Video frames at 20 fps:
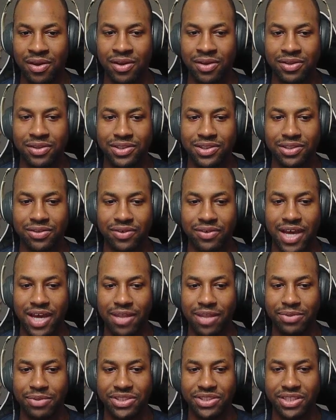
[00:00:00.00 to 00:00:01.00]
So Kali
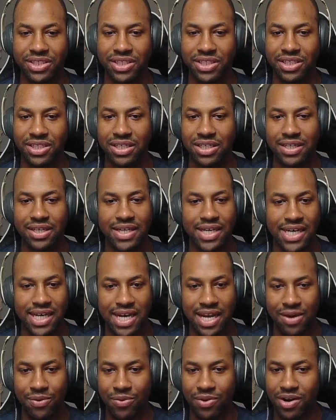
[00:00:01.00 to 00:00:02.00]
machine,
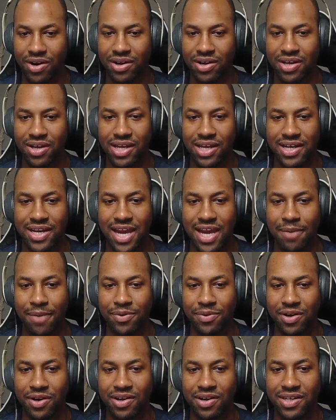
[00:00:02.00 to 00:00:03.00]
network,
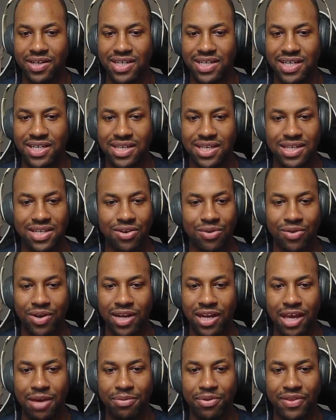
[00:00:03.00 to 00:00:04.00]
adapter, don't
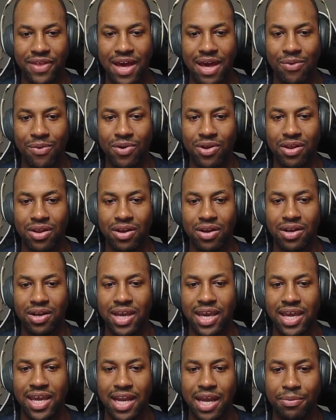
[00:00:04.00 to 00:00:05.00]
enable that one,
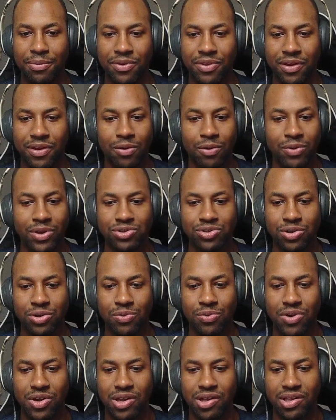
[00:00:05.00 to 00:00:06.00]
enable the original
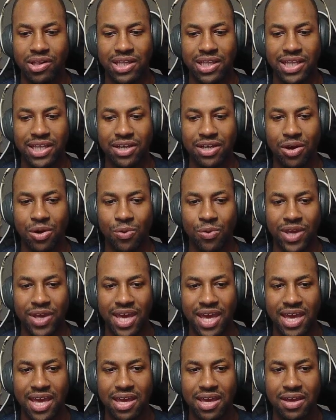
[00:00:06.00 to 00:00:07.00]
one, click
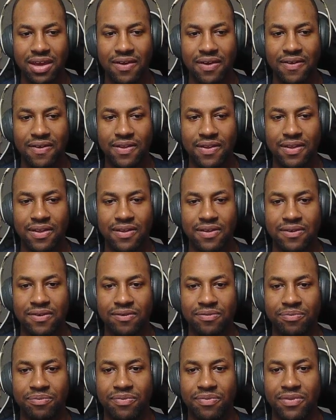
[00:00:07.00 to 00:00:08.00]
OK.
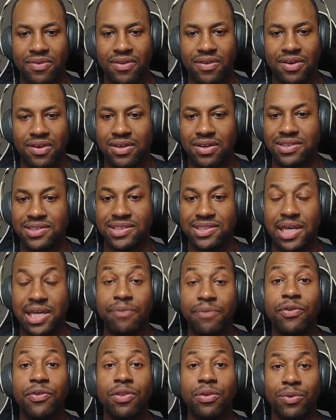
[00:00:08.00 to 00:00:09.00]
Same
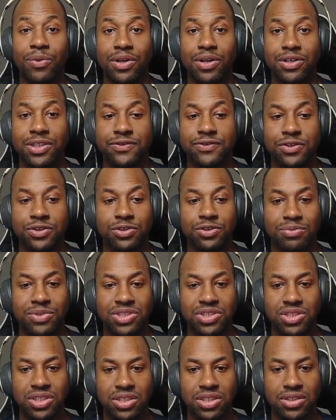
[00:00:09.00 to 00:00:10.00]
for the Windows virtual
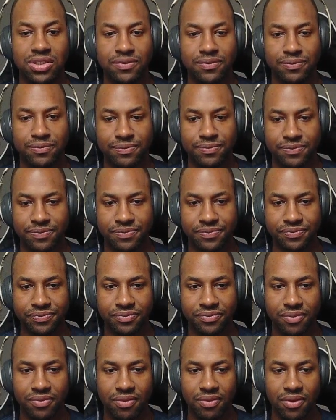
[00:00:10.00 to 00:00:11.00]
machine.
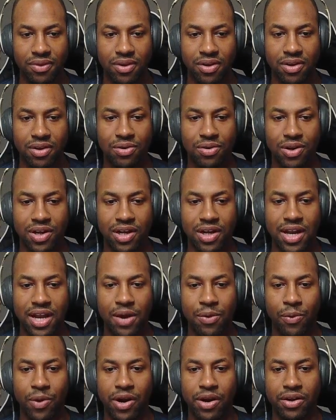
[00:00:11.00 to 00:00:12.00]
Go to
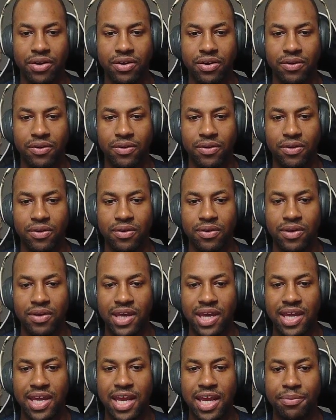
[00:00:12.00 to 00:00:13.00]
network,
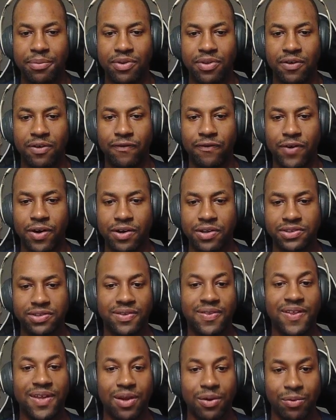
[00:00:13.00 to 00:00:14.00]
enable the first,
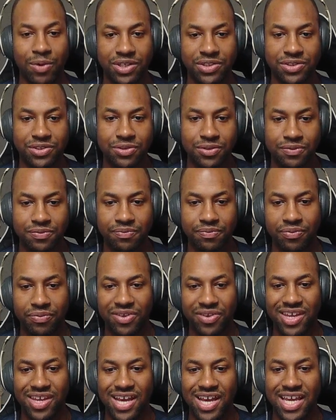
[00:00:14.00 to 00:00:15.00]
the original.
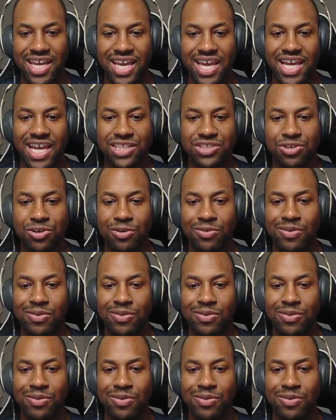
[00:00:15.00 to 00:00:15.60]
Again, internal